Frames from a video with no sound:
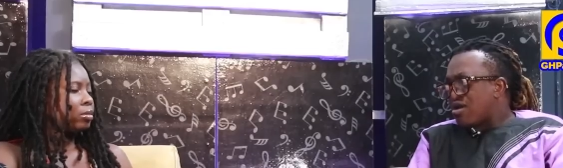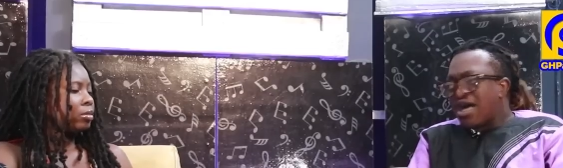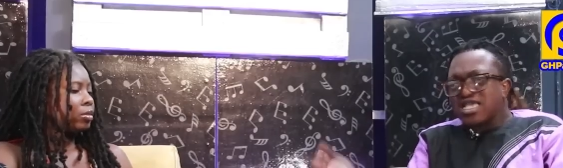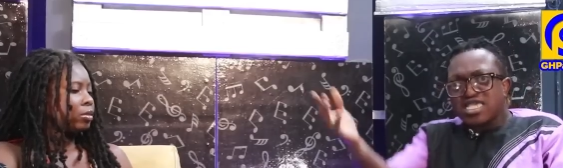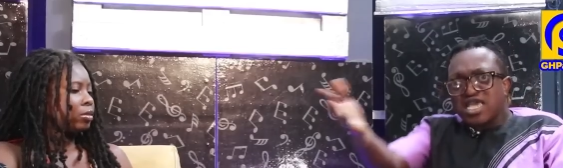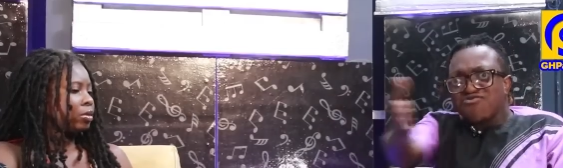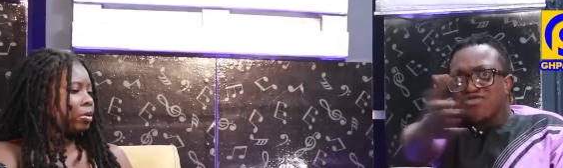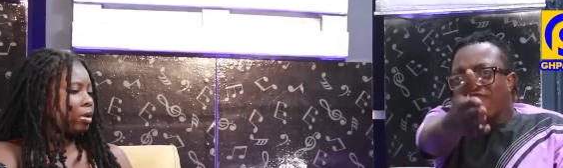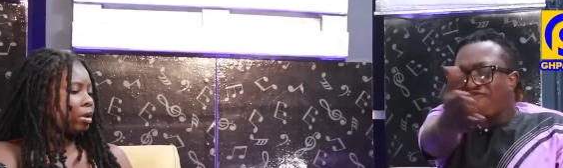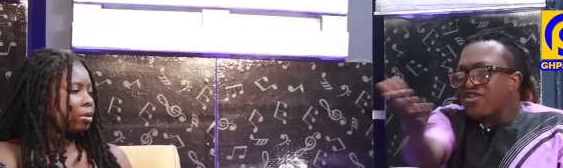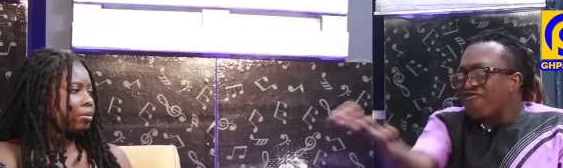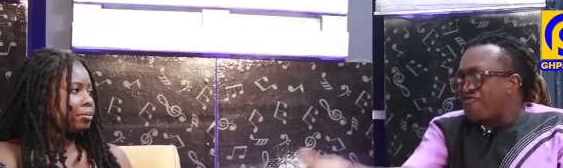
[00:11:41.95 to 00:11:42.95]
Speaker 1: I see him
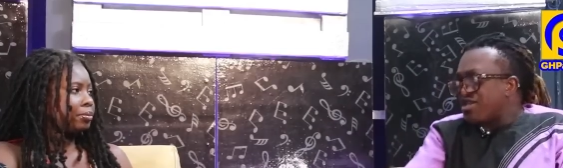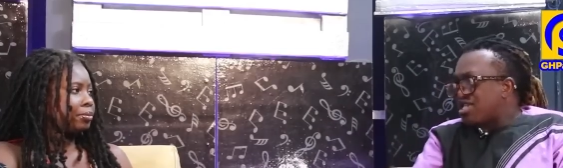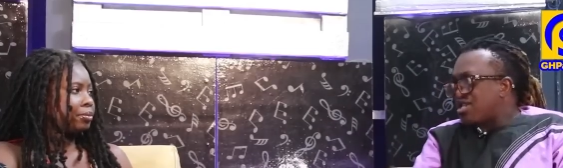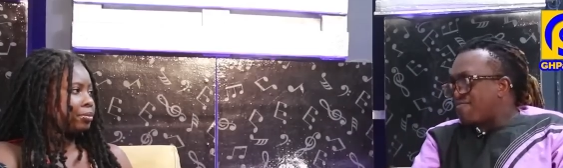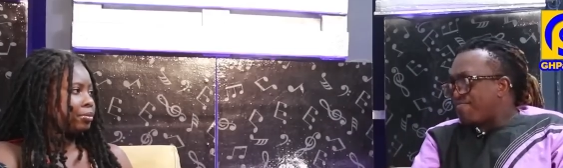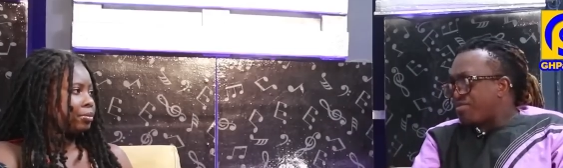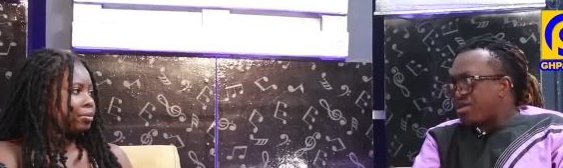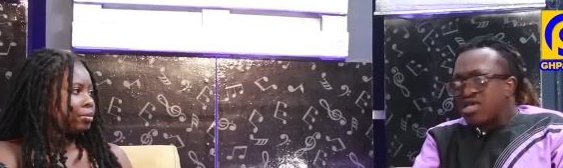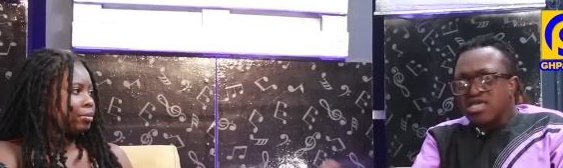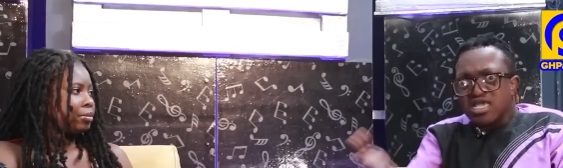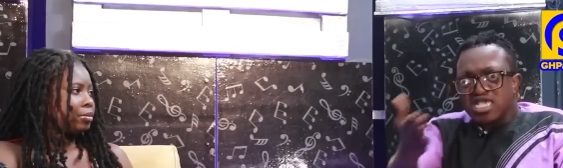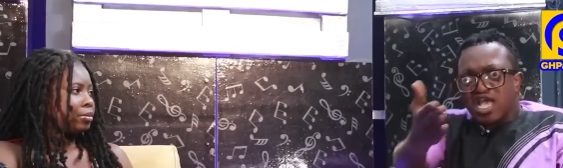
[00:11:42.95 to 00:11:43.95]
your funny face.
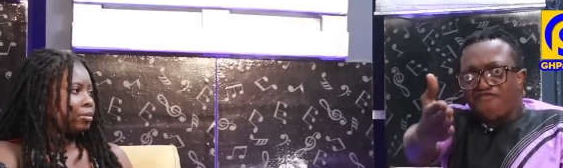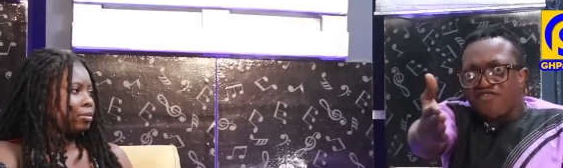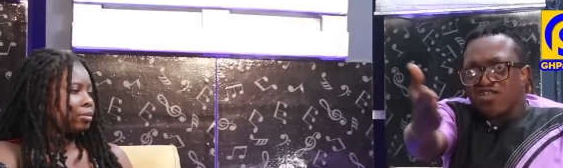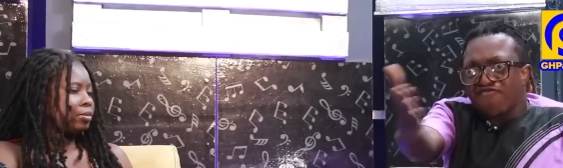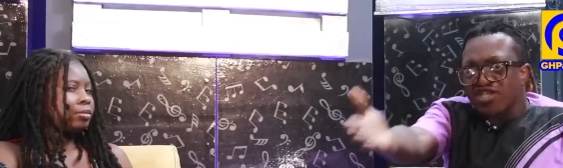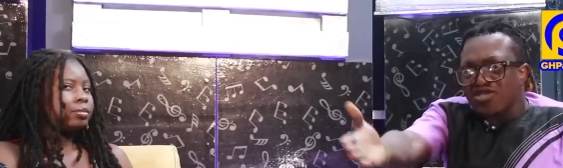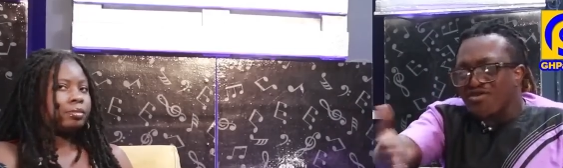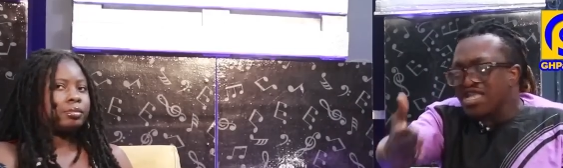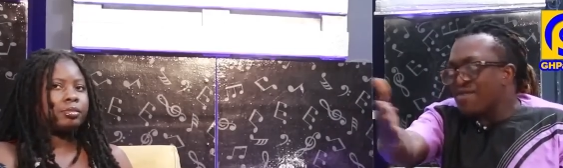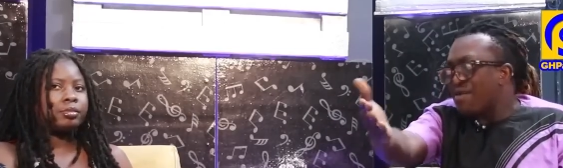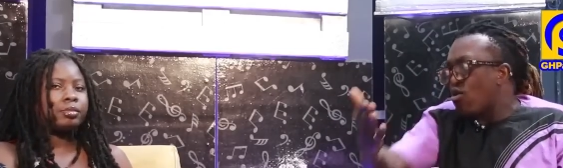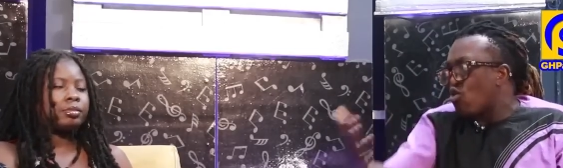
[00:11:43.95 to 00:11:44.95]
I see a funny face in a
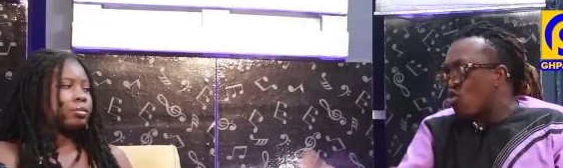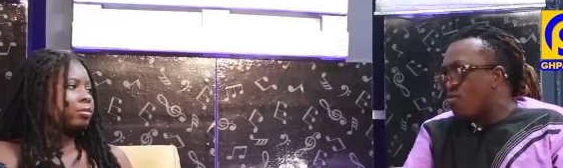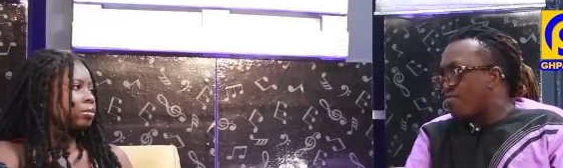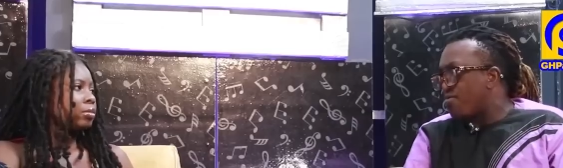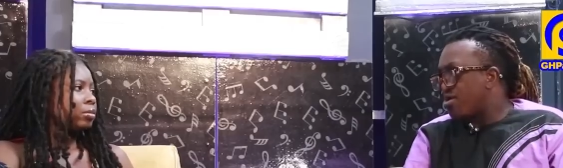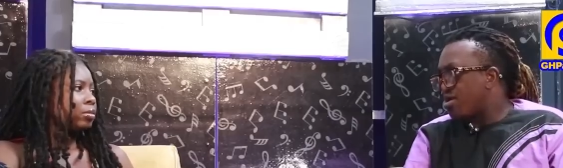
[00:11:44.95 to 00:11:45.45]
name I will come.